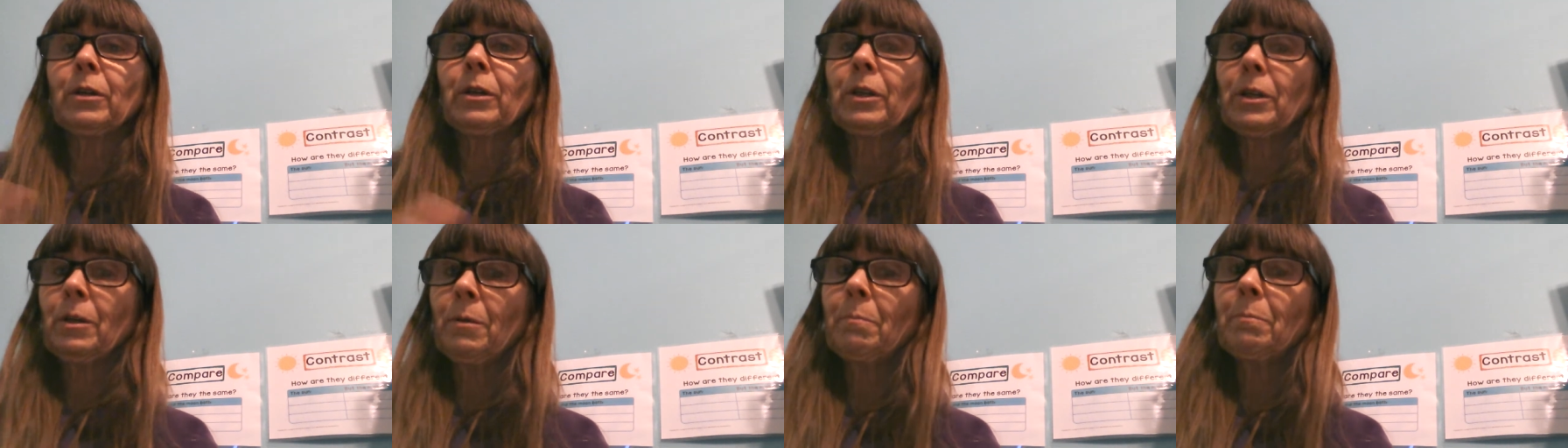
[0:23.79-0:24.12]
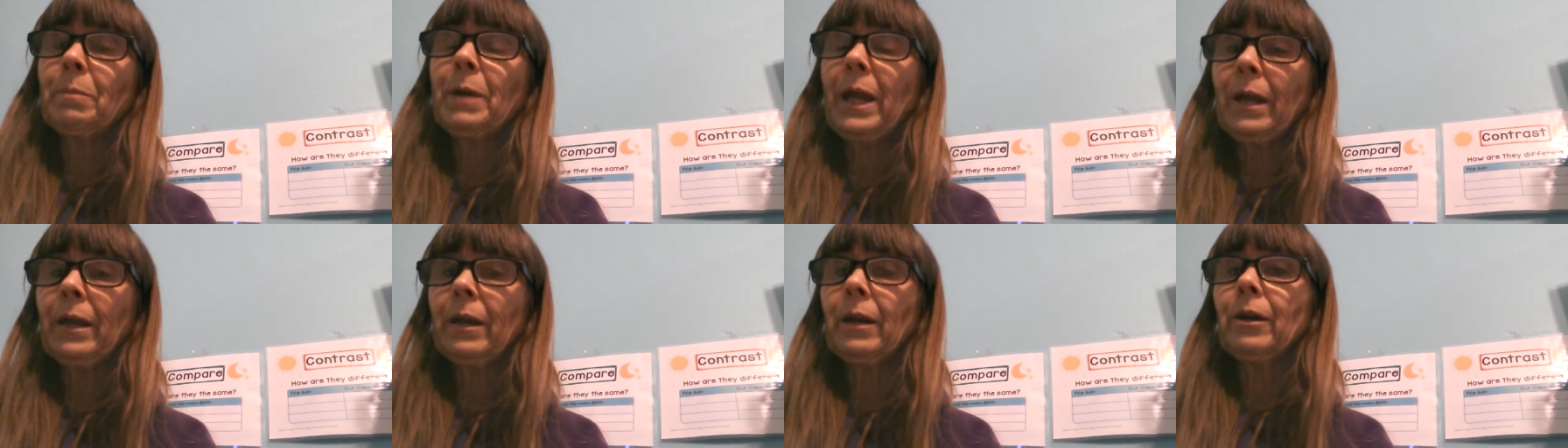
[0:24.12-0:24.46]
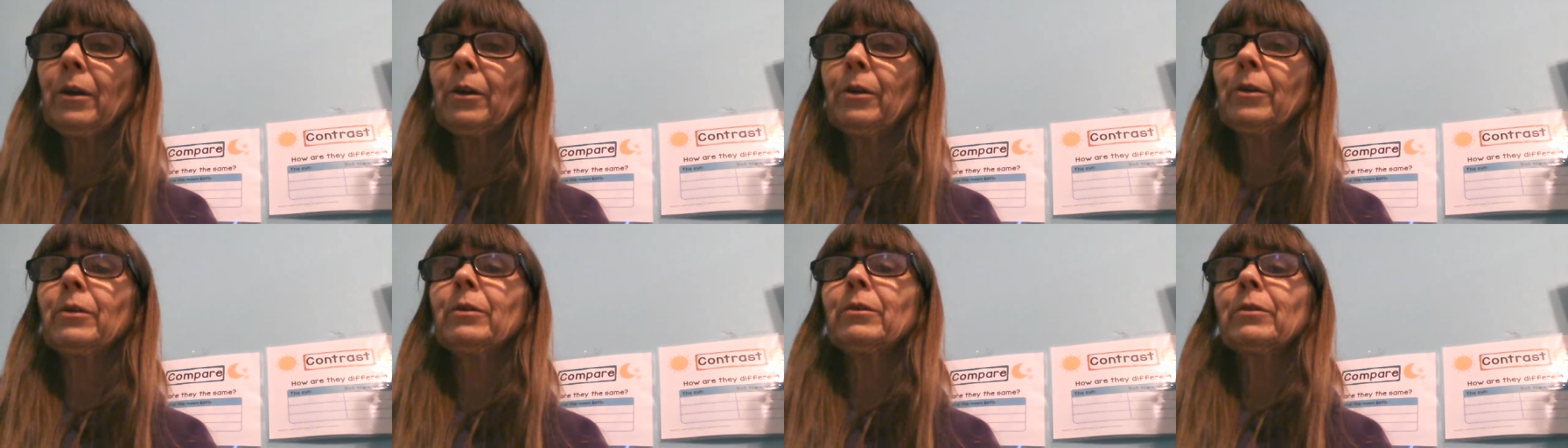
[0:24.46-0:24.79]

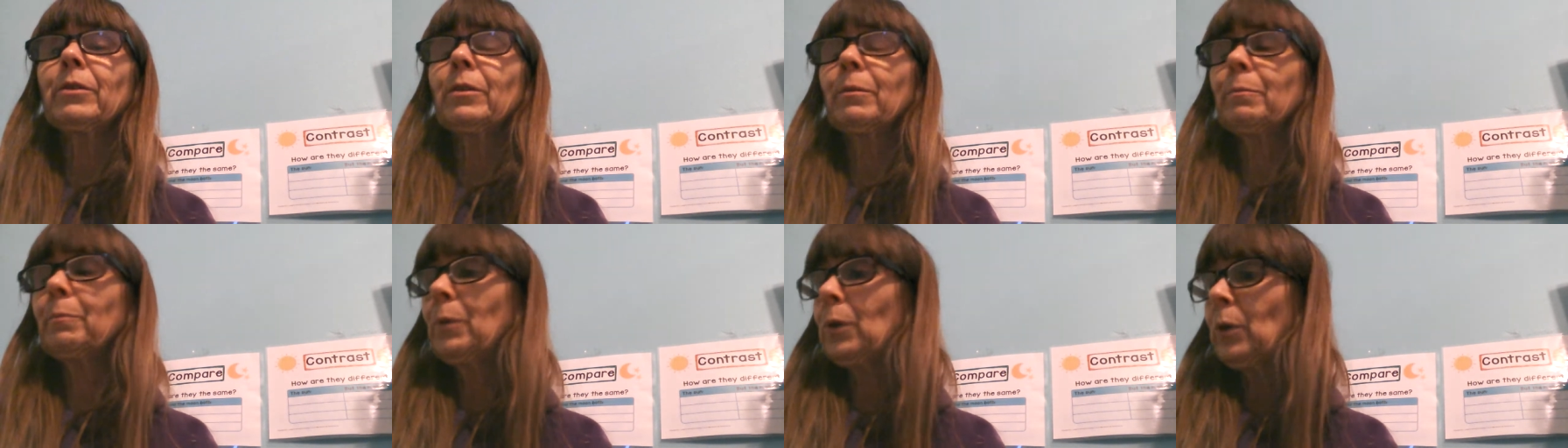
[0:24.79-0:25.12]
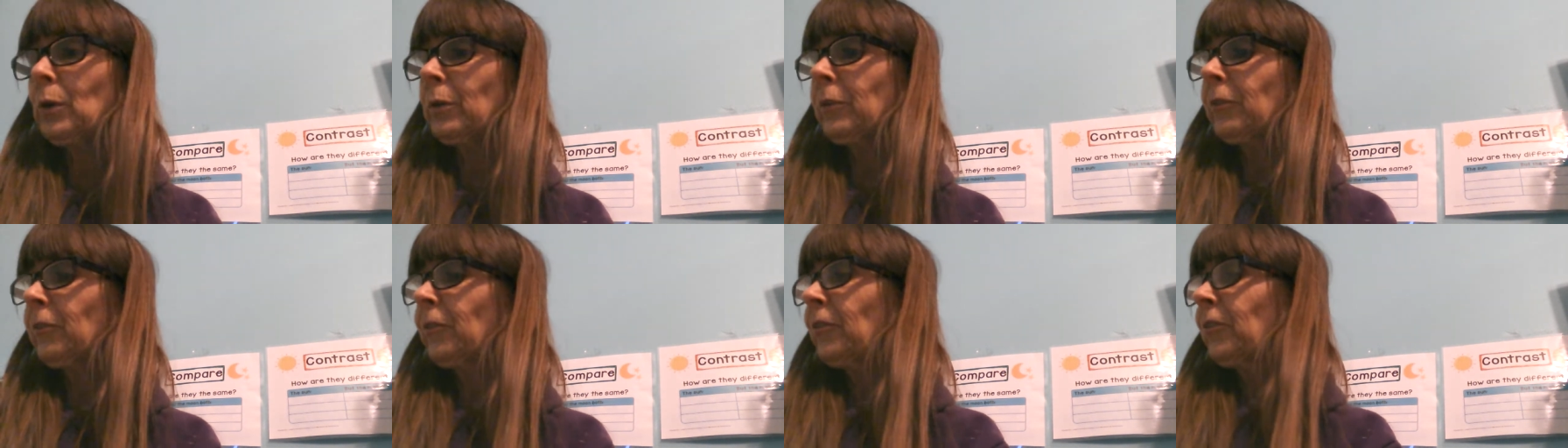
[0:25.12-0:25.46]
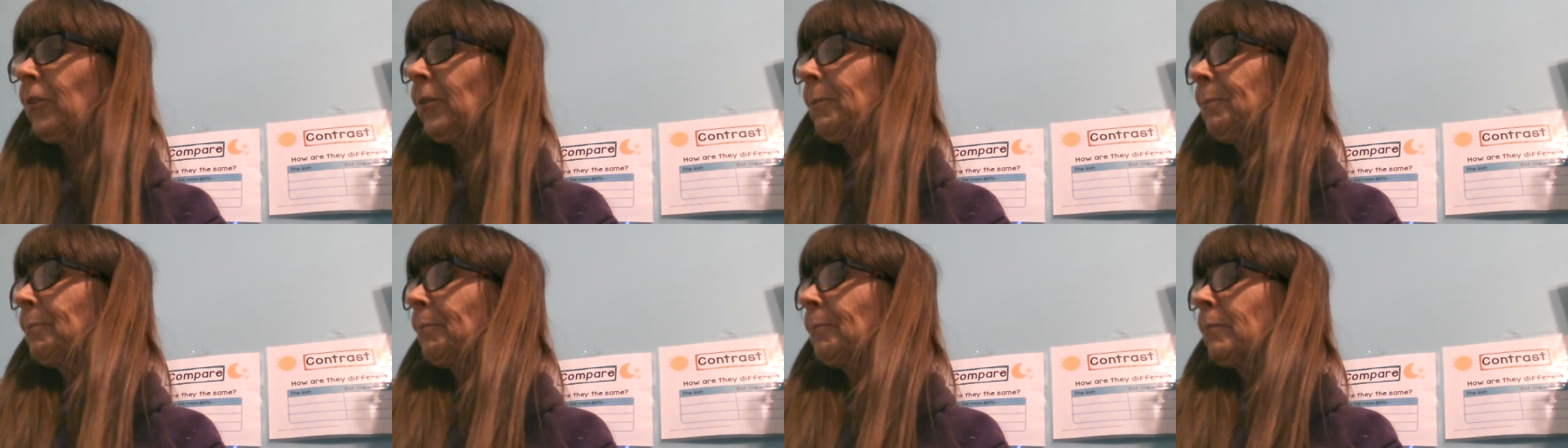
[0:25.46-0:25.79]
compare the
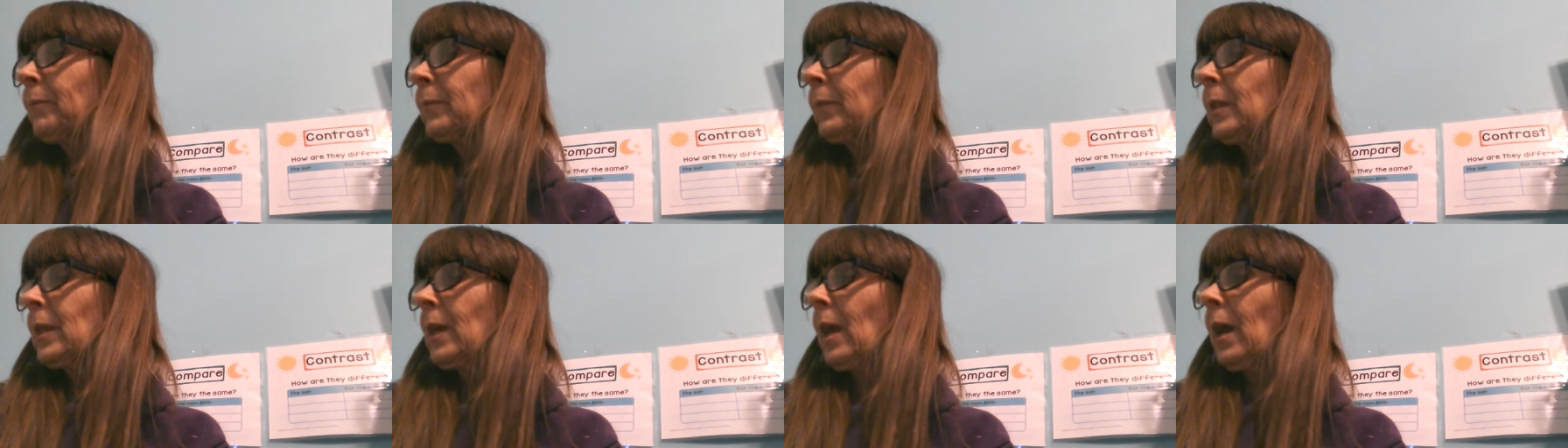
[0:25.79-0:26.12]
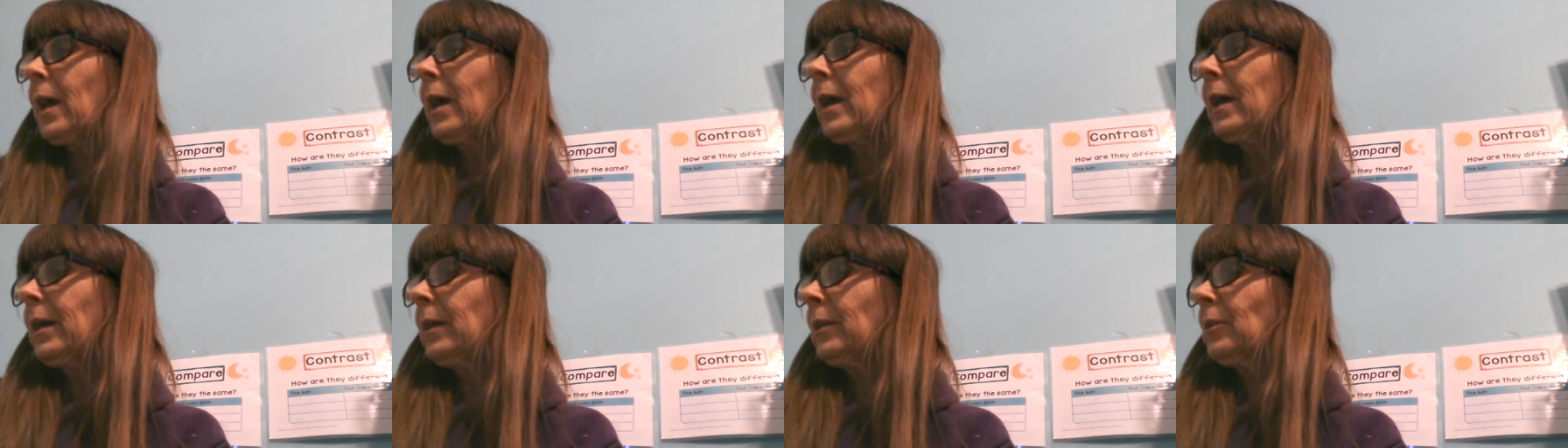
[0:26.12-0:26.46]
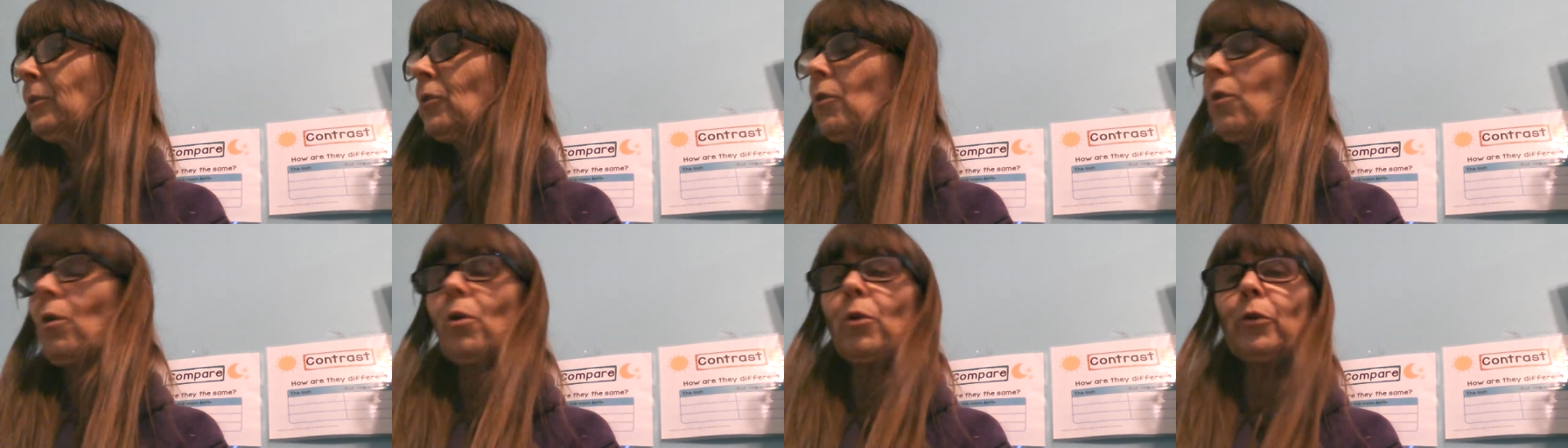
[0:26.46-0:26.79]
books.
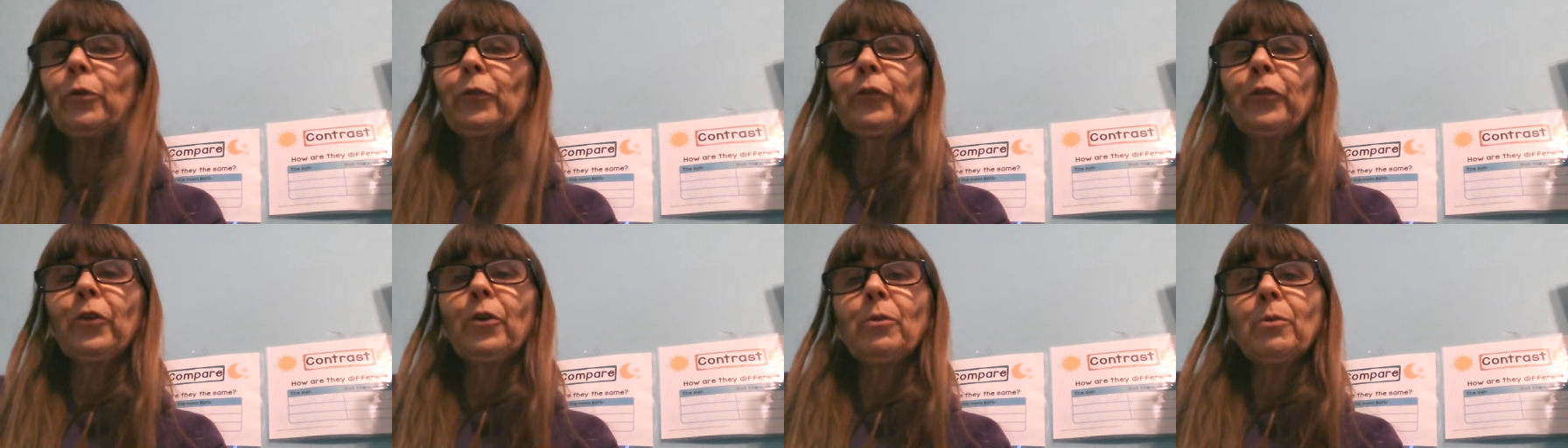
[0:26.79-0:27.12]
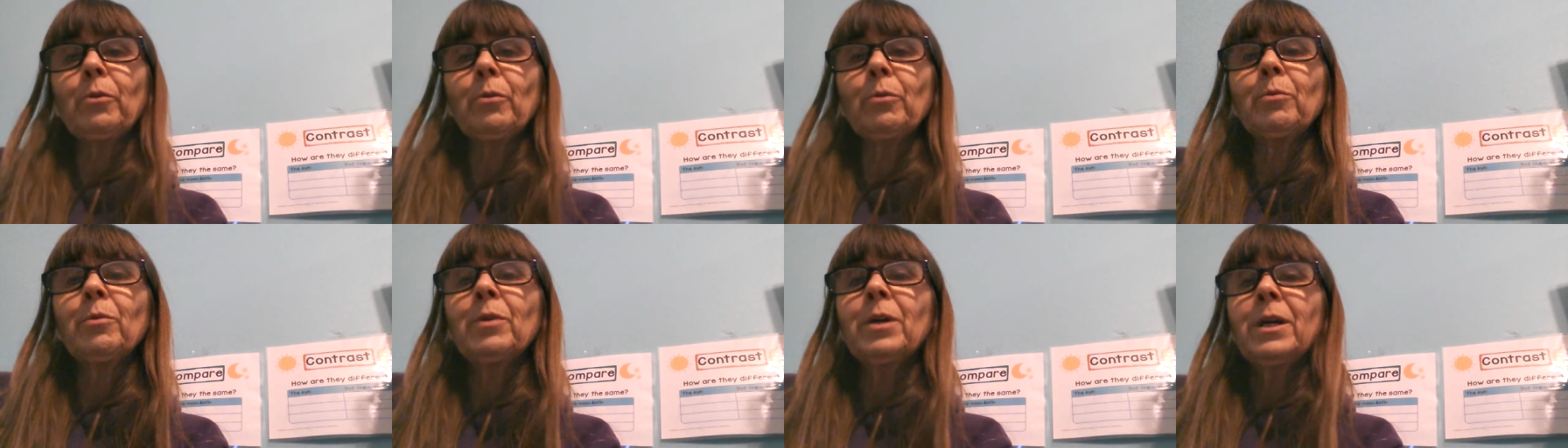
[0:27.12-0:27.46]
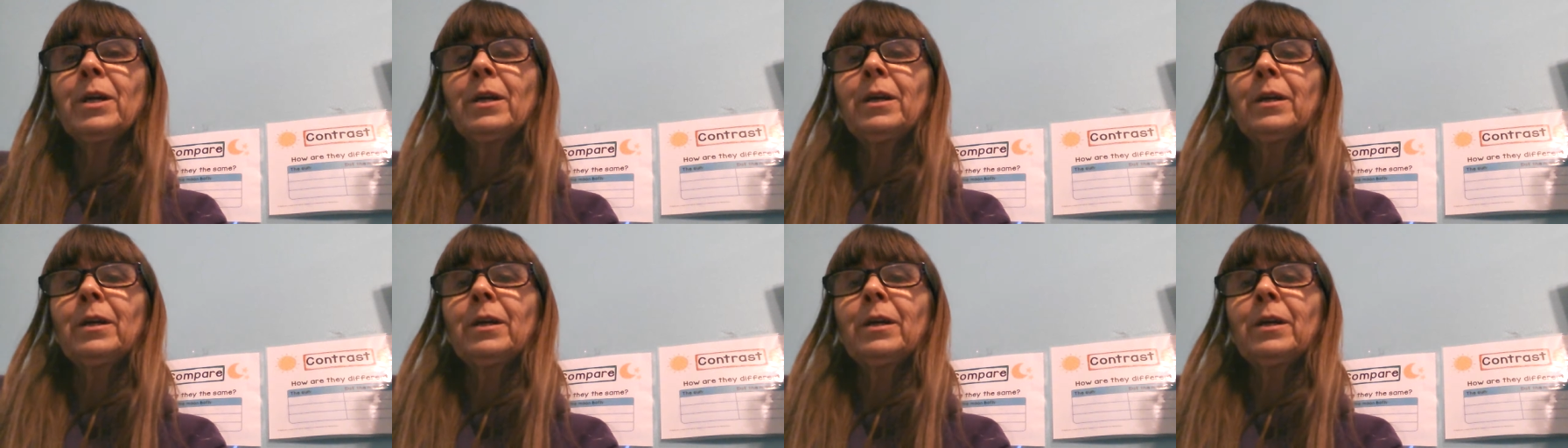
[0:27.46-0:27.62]
And also,